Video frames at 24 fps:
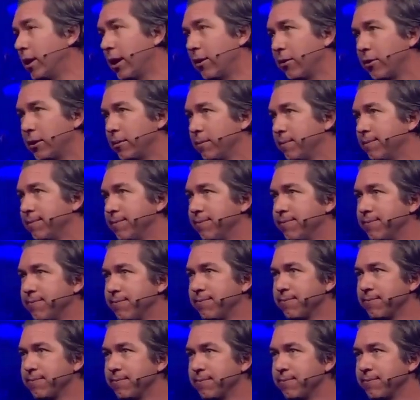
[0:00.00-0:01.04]
another.
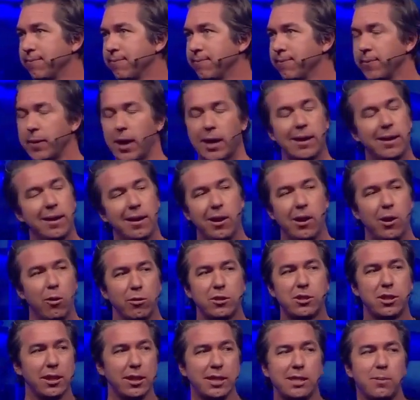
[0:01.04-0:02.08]

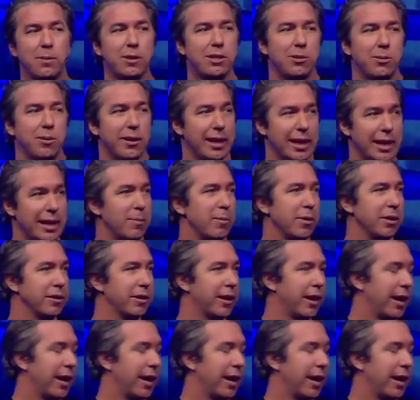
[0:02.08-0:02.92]
Which leads me to an email